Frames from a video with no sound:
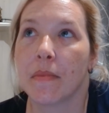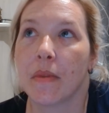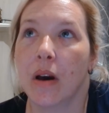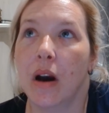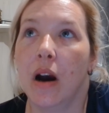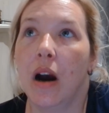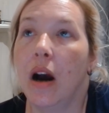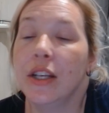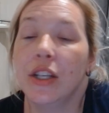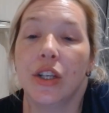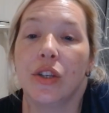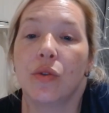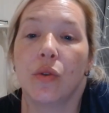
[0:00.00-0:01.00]
I
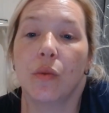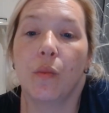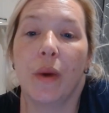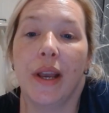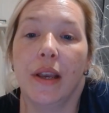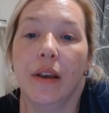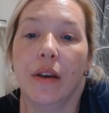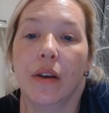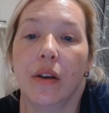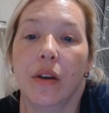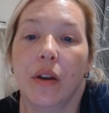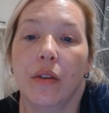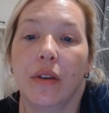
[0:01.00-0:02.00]
just thought, when
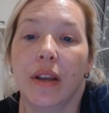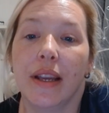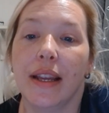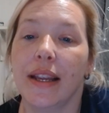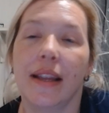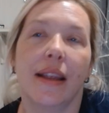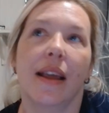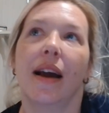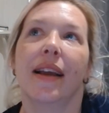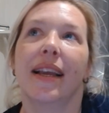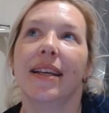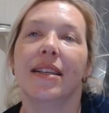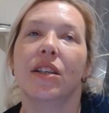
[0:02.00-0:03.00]
I
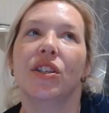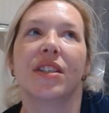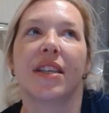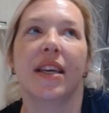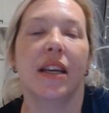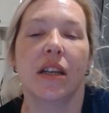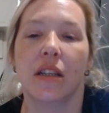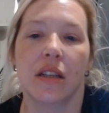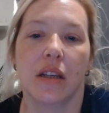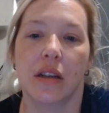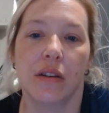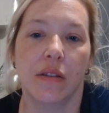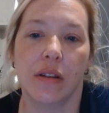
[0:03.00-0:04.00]
guess it just kicks
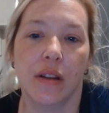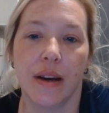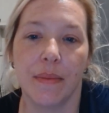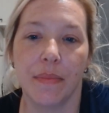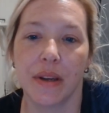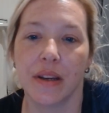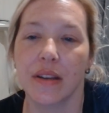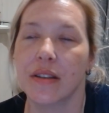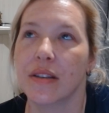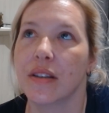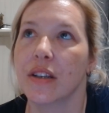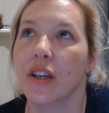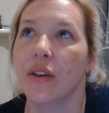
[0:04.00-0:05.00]
you, like,
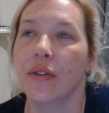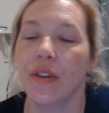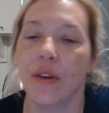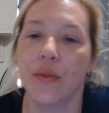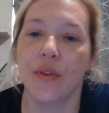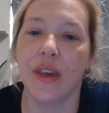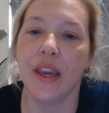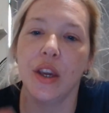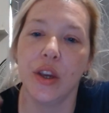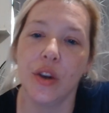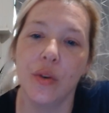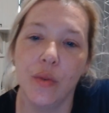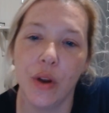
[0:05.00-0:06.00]
because you
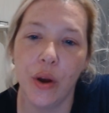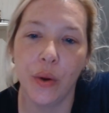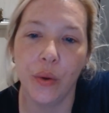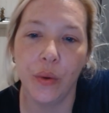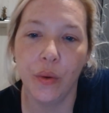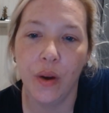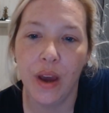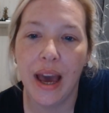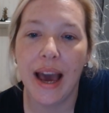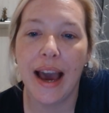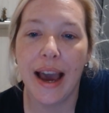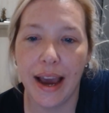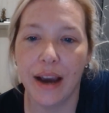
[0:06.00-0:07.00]
think you know
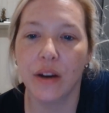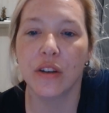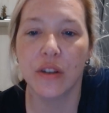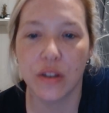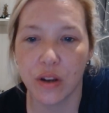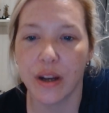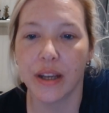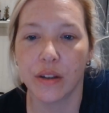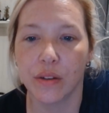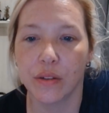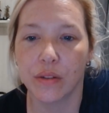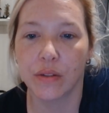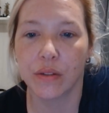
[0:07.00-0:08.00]
how you
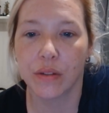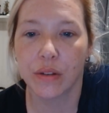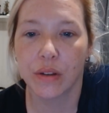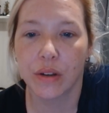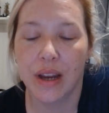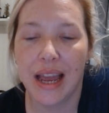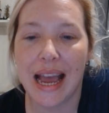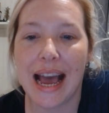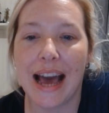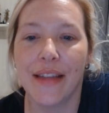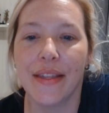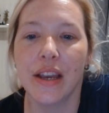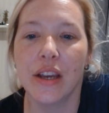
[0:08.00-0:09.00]
cycle,
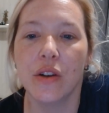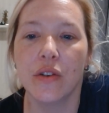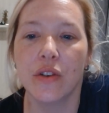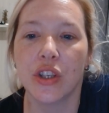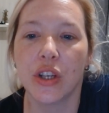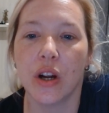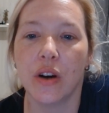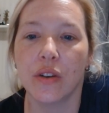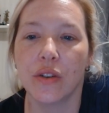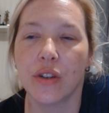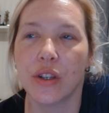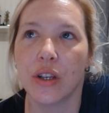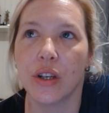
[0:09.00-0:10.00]
and then you
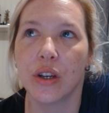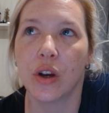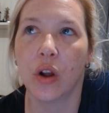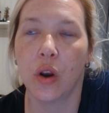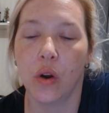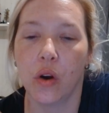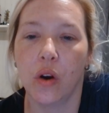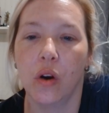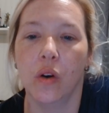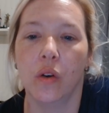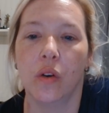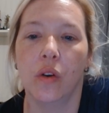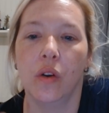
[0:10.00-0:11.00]
start to clock
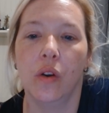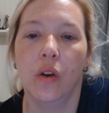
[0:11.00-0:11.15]
on